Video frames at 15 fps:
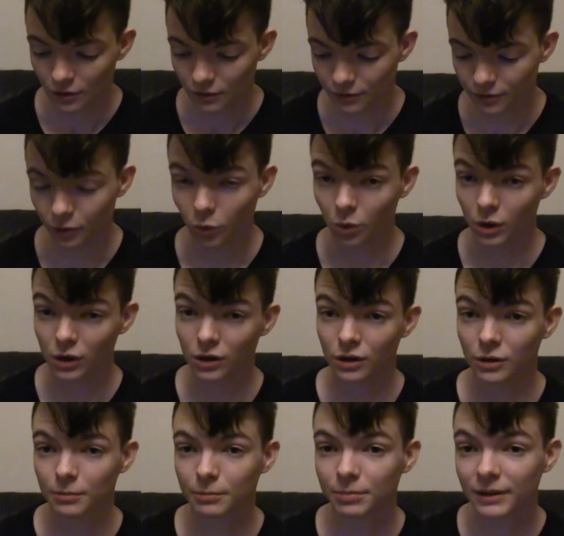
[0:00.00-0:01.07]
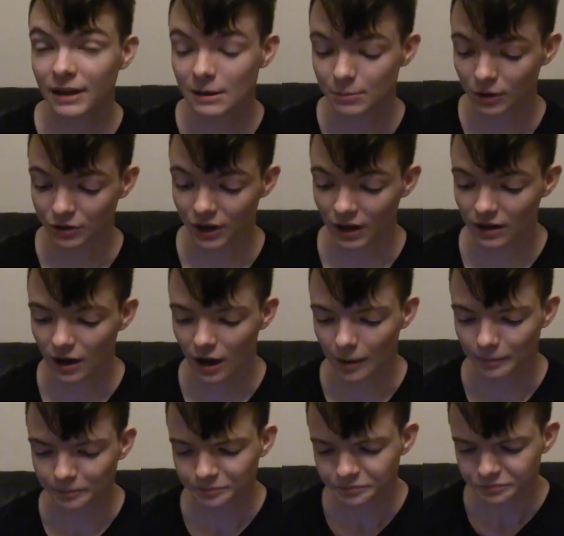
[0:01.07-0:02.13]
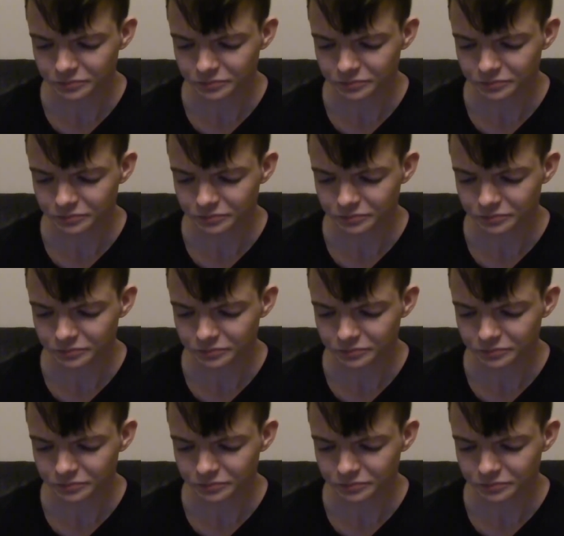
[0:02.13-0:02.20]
for Playbill.com.